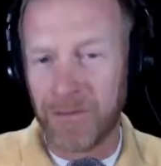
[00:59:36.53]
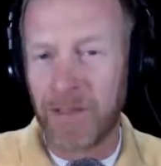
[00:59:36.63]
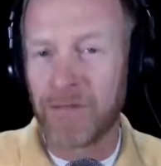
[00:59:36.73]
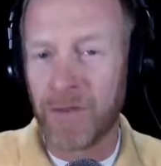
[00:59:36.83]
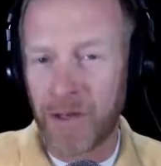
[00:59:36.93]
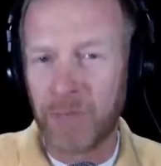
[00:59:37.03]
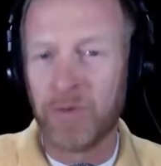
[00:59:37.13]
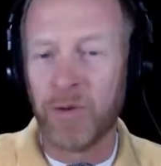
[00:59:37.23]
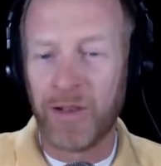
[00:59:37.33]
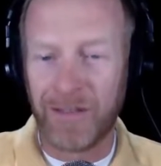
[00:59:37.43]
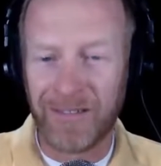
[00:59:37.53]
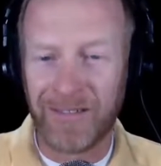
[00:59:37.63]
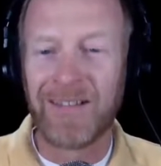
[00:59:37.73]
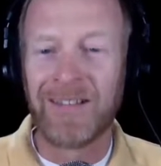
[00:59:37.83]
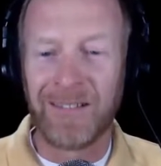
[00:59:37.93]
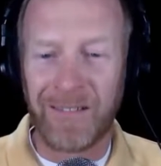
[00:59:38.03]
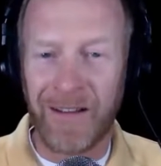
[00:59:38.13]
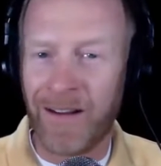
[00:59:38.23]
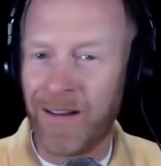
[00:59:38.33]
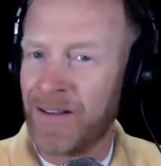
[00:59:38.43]
That's a very good point.
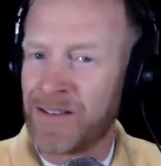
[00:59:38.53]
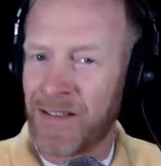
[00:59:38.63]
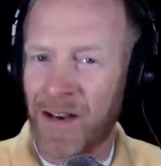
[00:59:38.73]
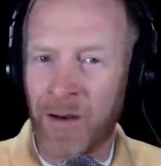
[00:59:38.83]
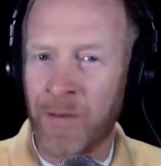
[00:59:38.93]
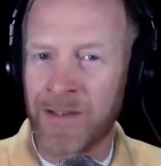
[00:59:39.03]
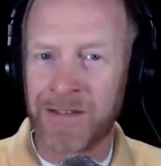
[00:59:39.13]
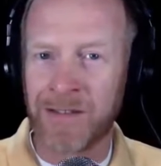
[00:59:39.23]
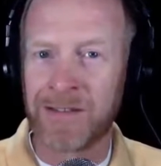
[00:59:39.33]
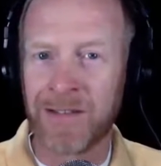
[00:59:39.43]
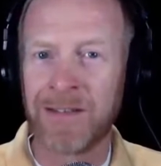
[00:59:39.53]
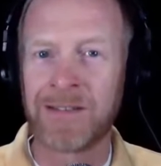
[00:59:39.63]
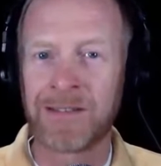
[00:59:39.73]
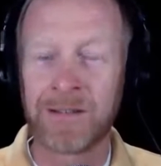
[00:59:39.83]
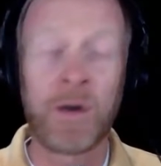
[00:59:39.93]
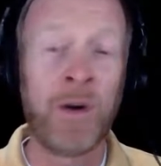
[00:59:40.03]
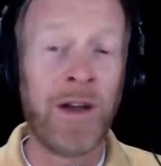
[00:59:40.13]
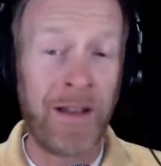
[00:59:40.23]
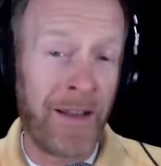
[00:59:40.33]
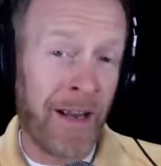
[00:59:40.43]
Yeah, that all makes good sense. So,
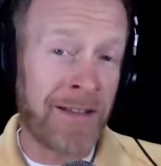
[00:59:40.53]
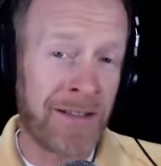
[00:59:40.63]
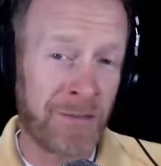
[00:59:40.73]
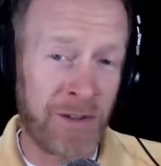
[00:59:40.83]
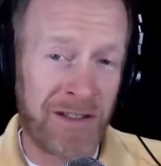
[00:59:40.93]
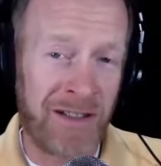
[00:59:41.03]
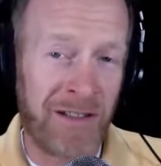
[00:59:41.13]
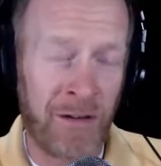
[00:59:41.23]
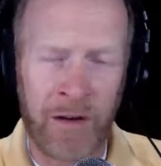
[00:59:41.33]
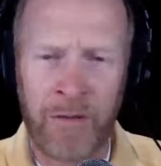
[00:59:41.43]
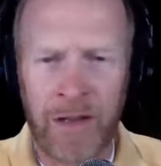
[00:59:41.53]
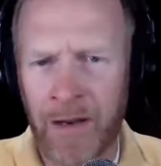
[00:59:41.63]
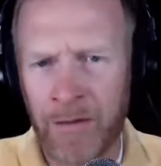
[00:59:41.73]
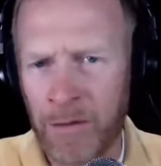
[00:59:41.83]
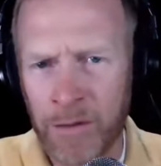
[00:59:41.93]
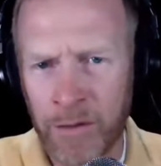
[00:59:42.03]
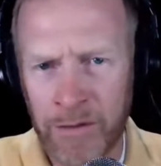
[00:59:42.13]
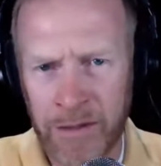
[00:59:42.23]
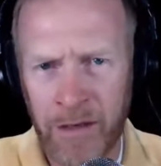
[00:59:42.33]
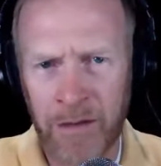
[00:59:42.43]
in essence, was she? If, I don't know who was
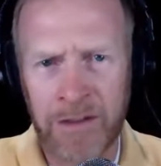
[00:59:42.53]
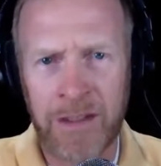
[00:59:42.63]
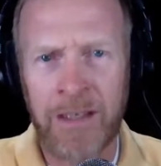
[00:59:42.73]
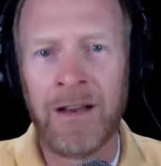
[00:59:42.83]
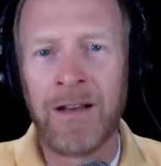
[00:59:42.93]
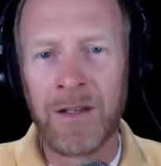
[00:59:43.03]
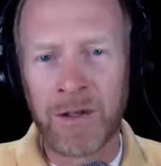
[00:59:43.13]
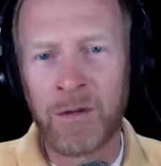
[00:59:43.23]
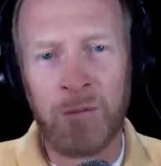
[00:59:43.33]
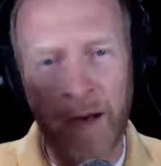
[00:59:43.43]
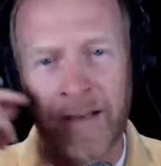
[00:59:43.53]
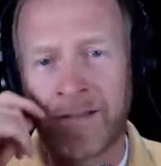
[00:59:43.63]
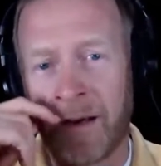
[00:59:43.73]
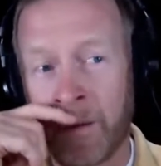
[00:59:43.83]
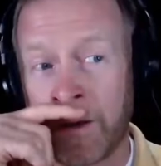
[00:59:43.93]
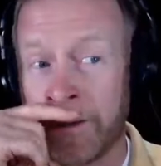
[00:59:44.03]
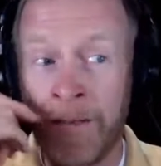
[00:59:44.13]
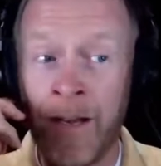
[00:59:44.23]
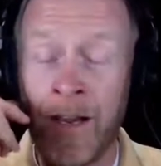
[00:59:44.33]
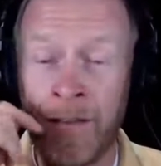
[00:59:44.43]
he or she who asked that question.
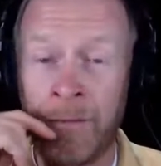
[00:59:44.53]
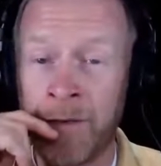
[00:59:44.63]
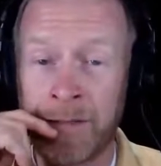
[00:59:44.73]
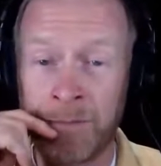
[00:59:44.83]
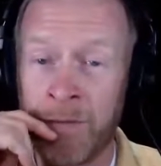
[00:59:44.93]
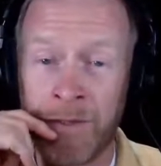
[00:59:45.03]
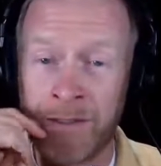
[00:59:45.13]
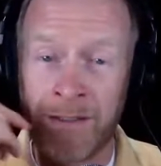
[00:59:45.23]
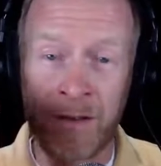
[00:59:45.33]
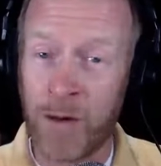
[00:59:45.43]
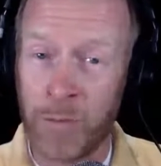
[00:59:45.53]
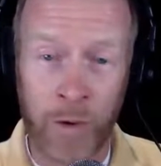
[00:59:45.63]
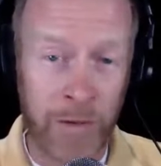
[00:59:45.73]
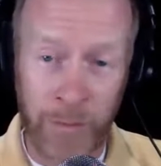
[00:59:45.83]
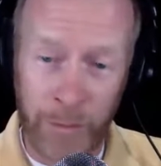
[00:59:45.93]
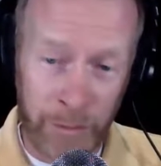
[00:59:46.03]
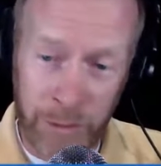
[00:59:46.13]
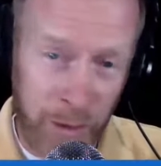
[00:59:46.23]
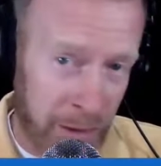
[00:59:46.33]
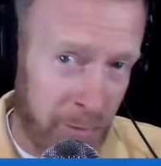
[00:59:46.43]
Yeah, that makes perfect sense. All the more with what
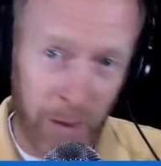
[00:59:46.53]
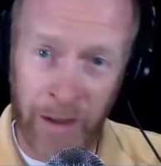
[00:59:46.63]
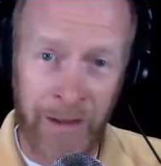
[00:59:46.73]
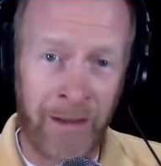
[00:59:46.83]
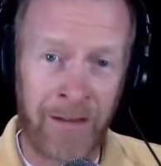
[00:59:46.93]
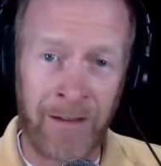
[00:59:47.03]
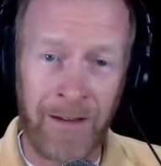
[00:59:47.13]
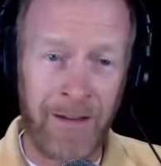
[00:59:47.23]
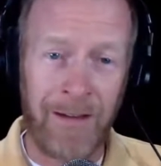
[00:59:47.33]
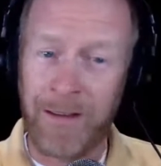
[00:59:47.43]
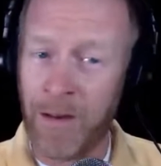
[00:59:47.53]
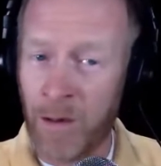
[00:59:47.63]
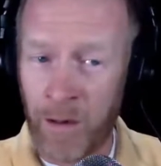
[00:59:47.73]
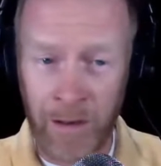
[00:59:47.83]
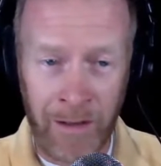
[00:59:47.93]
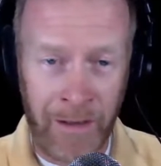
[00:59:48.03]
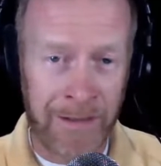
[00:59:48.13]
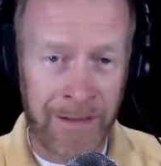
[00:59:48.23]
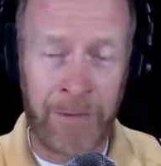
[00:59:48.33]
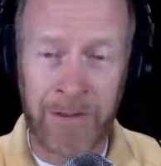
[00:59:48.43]
you just brought in, it all
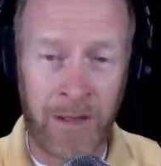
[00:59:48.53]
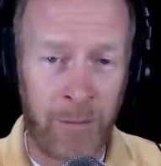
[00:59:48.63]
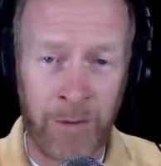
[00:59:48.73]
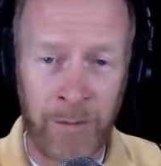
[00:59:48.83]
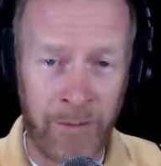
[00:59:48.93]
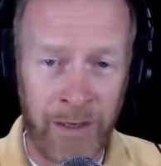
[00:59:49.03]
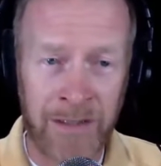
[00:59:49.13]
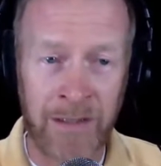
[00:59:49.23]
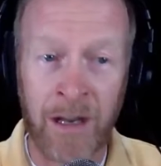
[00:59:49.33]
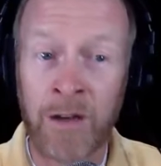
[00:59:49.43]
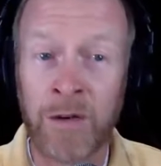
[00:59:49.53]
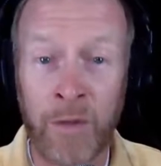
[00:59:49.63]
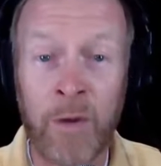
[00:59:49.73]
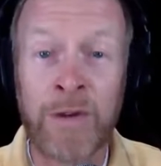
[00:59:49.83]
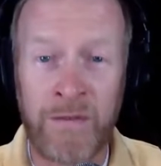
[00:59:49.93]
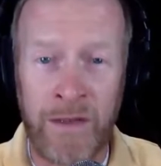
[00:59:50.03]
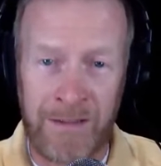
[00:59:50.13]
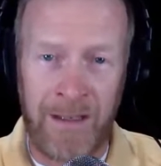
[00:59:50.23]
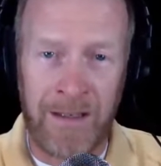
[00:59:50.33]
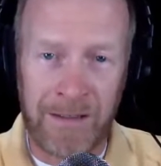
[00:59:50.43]
lines up. It's all a preparation under those
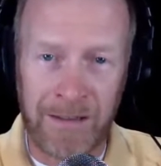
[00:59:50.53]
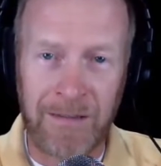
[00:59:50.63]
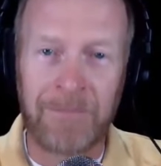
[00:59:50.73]
feast days,